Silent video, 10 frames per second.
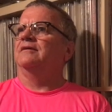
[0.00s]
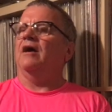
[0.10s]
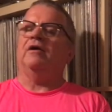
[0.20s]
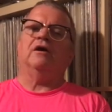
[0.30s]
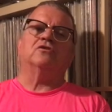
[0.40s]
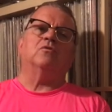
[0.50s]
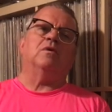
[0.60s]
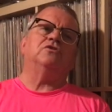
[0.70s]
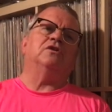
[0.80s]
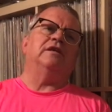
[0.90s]
Now, he also
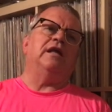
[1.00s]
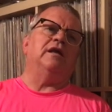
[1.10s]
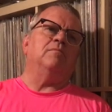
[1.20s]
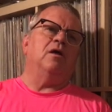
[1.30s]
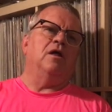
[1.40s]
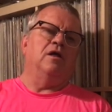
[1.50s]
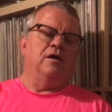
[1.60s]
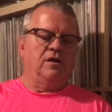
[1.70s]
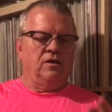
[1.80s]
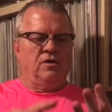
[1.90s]
wants you to name
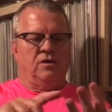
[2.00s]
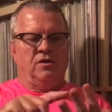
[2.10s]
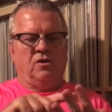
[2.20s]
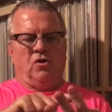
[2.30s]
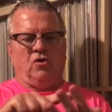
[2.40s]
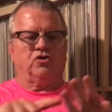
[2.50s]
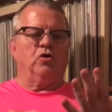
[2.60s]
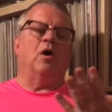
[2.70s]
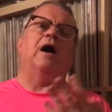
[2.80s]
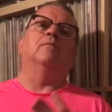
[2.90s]
or
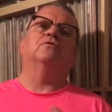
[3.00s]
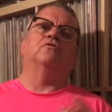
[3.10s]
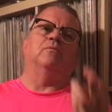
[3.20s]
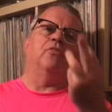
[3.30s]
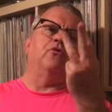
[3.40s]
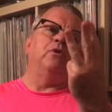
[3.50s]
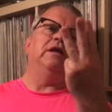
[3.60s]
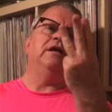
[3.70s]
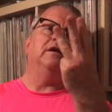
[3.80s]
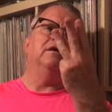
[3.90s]
show albums from
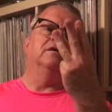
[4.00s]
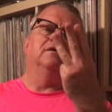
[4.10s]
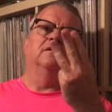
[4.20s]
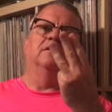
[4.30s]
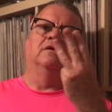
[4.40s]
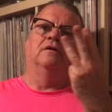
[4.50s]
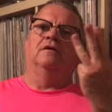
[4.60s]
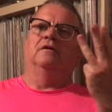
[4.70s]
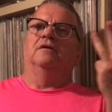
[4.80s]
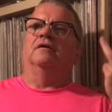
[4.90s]
three
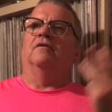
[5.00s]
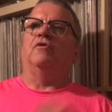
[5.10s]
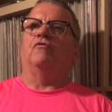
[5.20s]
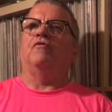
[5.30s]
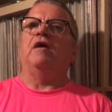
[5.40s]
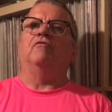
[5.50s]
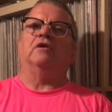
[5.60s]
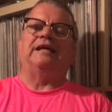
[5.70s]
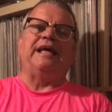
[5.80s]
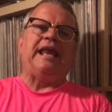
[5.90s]
of your
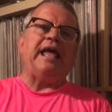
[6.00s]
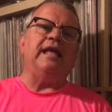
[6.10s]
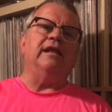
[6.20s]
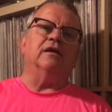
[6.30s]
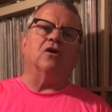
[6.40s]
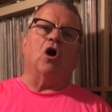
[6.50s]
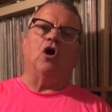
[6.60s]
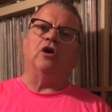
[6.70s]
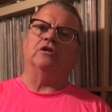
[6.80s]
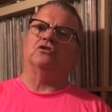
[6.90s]
favorite Canadian
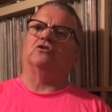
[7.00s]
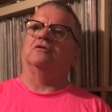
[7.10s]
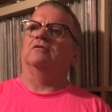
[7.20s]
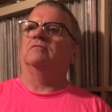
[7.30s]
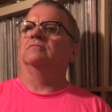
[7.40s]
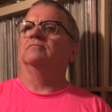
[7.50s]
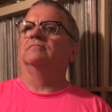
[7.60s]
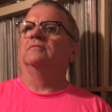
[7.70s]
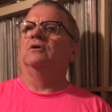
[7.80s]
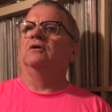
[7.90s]
artists,
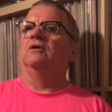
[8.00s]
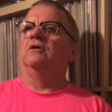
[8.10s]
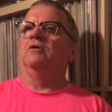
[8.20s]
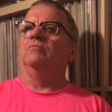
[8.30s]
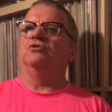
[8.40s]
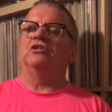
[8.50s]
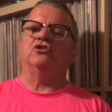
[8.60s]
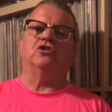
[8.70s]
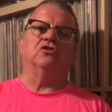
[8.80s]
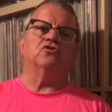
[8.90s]

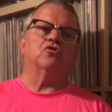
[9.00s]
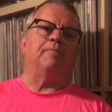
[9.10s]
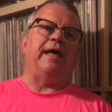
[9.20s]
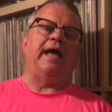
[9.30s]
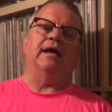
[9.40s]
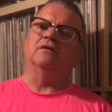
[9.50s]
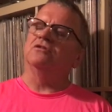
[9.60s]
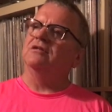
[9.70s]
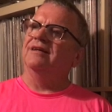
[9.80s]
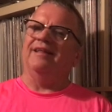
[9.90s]
musicians, or
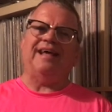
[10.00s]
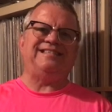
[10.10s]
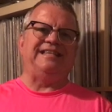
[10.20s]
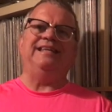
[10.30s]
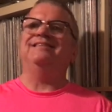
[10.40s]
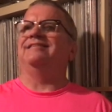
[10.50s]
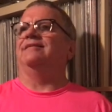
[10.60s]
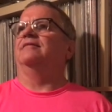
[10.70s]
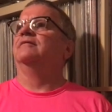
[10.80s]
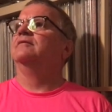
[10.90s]
bands. And that's easy.